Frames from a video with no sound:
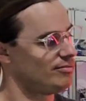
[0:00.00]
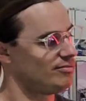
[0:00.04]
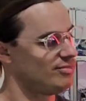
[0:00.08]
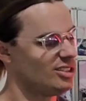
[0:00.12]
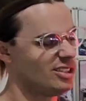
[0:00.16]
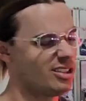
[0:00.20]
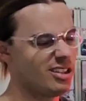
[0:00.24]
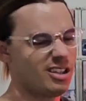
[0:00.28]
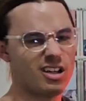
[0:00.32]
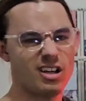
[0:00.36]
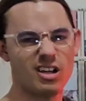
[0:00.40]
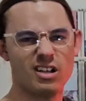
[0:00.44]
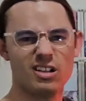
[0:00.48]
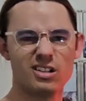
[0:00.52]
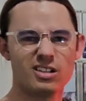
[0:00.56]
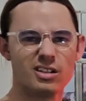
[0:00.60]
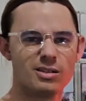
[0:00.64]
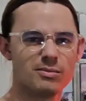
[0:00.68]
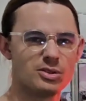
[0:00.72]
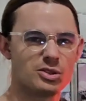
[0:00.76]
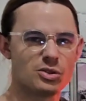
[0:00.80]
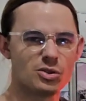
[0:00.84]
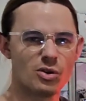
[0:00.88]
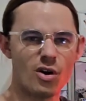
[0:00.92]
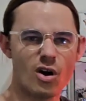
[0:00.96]
I'm
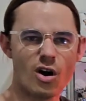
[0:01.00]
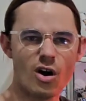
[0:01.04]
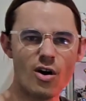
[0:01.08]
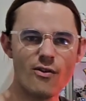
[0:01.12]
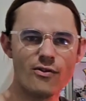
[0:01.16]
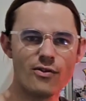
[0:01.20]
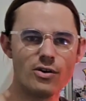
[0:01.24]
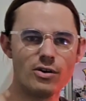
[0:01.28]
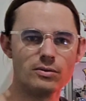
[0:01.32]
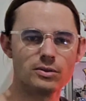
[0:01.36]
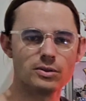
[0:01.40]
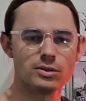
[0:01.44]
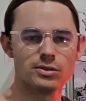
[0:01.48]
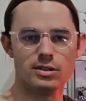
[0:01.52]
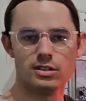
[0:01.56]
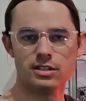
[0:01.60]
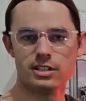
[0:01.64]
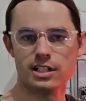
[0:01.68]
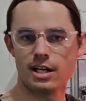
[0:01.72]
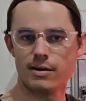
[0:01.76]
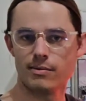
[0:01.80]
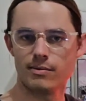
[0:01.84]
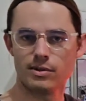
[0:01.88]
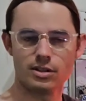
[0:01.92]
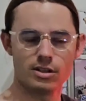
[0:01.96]
sort of over it, I'm sort of
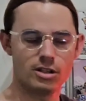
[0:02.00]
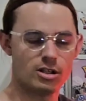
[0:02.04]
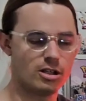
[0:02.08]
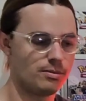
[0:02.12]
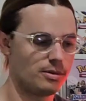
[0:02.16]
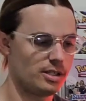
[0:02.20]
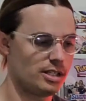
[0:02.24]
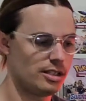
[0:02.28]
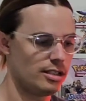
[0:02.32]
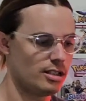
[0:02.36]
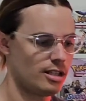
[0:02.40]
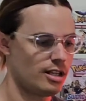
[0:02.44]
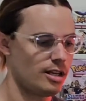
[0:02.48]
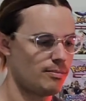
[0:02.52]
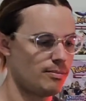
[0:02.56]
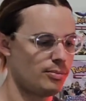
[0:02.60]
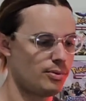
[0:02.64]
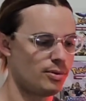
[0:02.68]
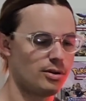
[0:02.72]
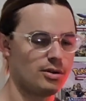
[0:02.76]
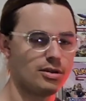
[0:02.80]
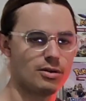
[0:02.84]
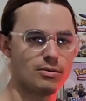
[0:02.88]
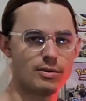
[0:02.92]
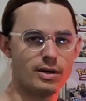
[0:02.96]
done with the hobby. And then they'd
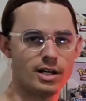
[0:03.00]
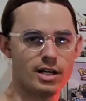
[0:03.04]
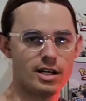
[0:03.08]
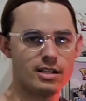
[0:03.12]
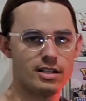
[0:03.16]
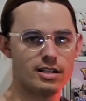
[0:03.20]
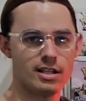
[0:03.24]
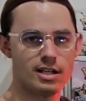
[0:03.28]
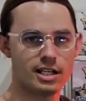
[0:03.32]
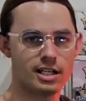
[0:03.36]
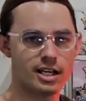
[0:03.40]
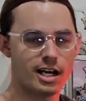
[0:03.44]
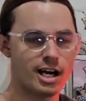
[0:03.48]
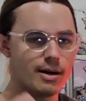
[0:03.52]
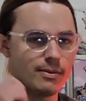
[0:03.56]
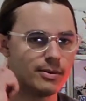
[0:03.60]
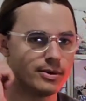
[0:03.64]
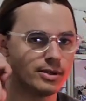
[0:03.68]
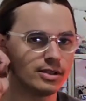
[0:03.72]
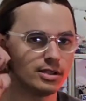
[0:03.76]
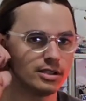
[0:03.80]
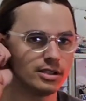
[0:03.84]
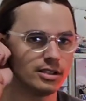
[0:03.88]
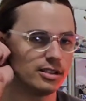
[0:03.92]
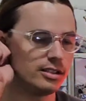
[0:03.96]
put it away in their
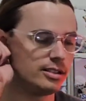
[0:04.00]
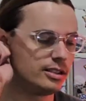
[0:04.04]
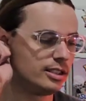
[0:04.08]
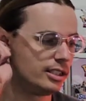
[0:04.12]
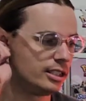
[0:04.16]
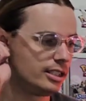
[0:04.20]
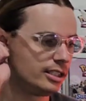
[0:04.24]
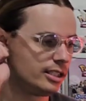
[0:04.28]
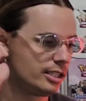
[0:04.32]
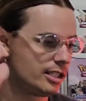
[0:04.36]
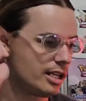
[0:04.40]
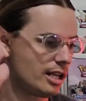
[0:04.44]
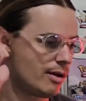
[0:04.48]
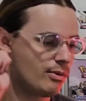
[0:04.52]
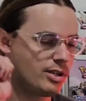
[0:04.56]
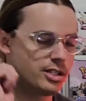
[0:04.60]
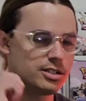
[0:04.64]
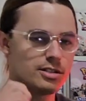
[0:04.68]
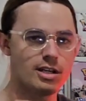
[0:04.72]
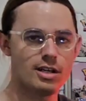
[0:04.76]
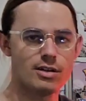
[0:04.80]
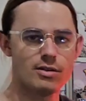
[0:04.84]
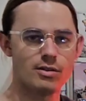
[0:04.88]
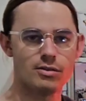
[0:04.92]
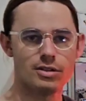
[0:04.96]
cupboard, and we
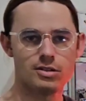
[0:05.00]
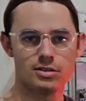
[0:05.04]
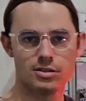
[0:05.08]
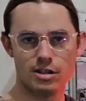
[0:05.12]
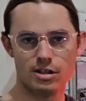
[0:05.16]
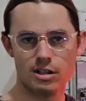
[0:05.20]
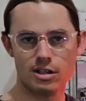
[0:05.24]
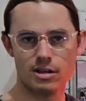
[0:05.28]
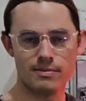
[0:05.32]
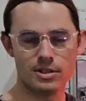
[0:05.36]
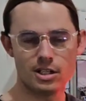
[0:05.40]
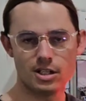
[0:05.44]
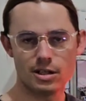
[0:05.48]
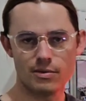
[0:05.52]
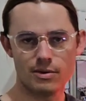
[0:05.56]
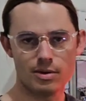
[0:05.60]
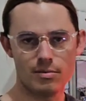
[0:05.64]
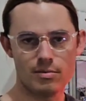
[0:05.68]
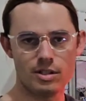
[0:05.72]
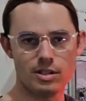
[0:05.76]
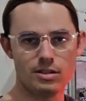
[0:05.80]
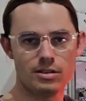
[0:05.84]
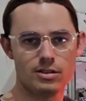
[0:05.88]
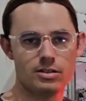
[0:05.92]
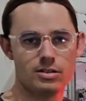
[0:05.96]
see it all the time, don't we?
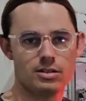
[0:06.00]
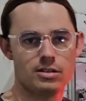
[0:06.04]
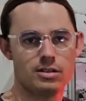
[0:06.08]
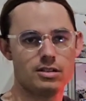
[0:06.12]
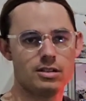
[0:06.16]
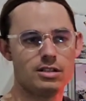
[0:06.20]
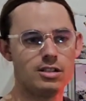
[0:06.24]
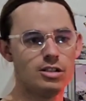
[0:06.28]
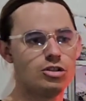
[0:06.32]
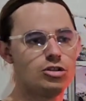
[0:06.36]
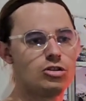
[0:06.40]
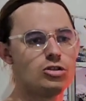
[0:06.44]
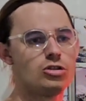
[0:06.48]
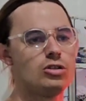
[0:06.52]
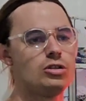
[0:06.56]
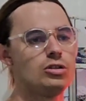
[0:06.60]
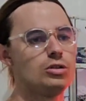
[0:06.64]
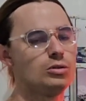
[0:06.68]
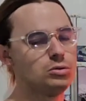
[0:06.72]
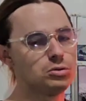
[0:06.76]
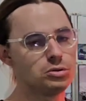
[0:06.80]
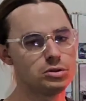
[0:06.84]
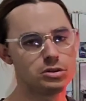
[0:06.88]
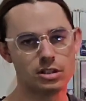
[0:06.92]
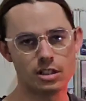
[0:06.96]
Because you
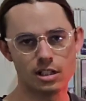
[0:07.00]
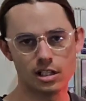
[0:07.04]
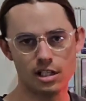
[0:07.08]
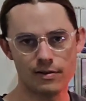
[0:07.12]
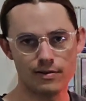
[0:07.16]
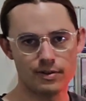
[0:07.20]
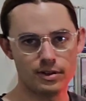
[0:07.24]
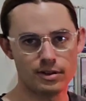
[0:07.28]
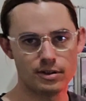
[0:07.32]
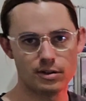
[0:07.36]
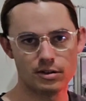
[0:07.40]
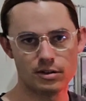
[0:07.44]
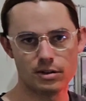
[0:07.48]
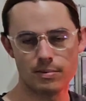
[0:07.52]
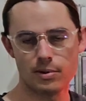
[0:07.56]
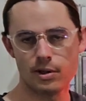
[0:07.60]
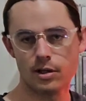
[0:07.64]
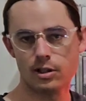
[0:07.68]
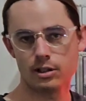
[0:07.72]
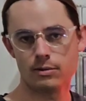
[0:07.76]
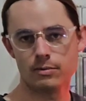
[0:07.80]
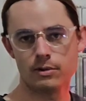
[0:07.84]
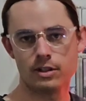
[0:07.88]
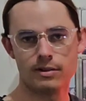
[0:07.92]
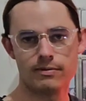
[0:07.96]
still see, if you're on the
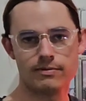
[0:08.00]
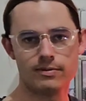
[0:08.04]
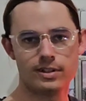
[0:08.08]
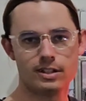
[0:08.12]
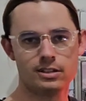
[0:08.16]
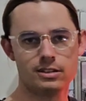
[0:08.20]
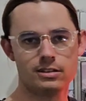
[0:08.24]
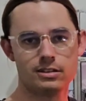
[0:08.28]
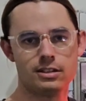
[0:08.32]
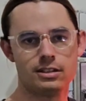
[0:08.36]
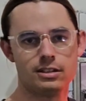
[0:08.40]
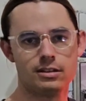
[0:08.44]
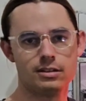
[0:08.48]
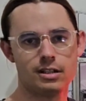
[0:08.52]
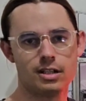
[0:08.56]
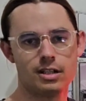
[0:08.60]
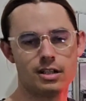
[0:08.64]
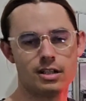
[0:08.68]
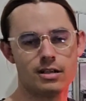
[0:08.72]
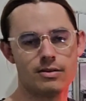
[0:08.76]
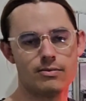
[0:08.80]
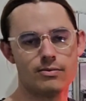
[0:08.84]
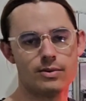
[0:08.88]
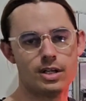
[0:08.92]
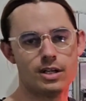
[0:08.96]
Pokemon investing
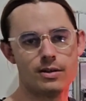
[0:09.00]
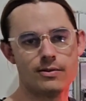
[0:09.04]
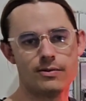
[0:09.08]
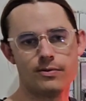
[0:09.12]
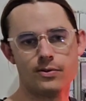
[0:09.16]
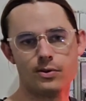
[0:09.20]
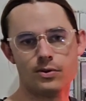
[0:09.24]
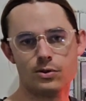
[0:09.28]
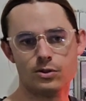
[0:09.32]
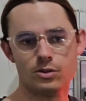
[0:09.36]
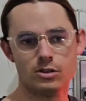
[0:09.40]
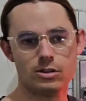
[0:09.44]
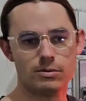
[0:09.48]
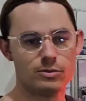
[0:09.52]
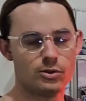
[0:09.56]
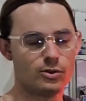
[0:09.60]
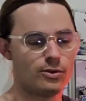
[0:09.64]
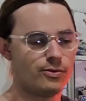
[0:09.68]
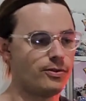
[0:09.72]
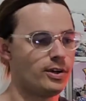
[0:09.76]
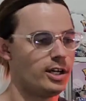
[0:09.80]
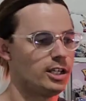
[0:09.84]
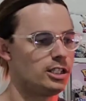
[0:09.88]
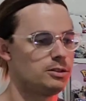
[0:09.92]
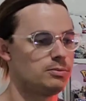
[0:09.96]
Reddit forum or
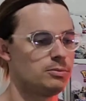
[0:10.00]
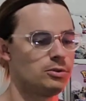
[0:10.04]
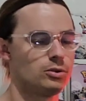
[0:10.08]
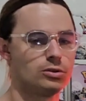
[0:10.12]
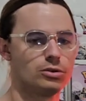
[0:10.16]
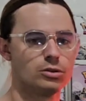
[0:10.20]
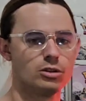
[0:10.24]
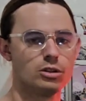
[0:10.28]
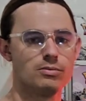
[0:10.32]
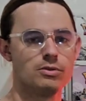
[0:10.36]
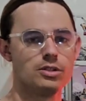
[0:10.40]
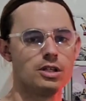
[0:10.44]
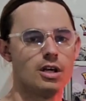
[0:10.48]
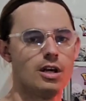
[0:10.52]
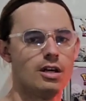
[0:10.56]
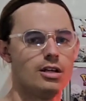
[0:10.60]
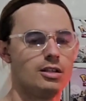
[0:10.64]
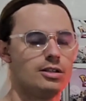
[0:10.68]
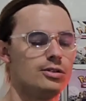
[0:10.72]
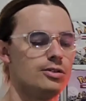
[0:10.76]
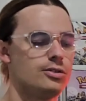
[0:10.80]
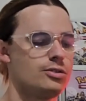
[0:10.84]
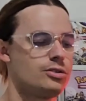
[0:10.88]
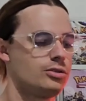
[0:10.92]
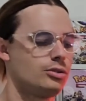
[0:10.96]
Facebook groups,
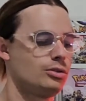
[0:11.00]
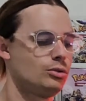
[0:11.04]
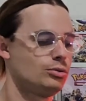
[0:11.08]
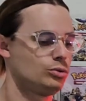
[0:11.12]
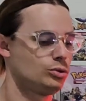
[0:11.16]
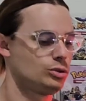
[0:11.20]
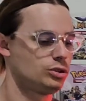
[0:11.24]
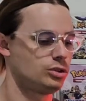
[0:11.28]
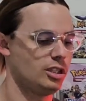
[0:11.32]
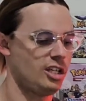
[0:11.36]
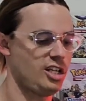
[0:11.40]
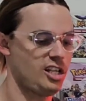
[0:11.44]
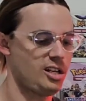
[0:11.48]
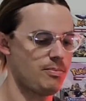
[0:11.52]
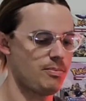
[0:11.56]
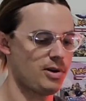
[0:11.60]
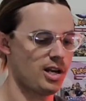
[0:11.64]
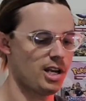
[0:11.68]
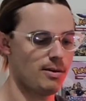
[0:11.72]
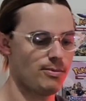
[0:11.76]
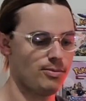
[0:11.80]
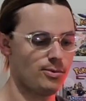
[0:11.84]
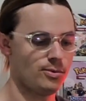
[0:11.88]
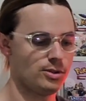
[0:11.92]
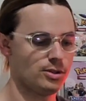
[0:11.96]
you still see
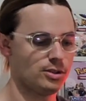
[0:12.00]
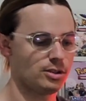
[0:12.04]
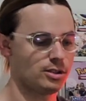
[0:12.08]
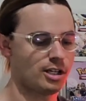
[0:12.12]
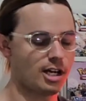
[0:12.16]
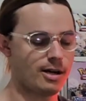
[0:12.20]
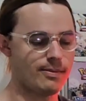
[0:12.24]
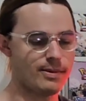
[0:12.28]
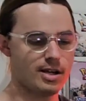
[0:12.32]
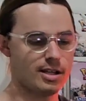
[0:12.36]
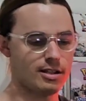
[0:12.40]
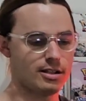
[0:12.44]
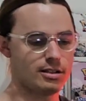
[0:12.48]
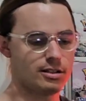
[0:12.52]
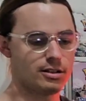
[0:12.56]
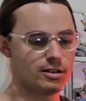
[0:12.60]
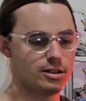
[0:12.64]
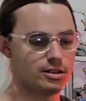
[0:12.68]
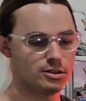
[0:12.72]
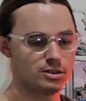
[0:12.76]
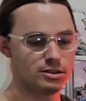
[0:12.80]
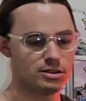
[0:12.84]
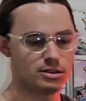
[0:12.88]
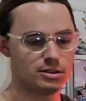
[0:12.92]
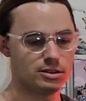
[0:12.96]
people just come out of the
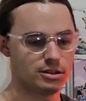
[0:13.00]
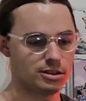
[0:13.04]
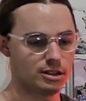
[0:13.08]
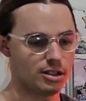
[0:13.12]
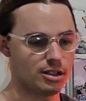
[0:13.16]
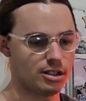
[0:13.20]
closet and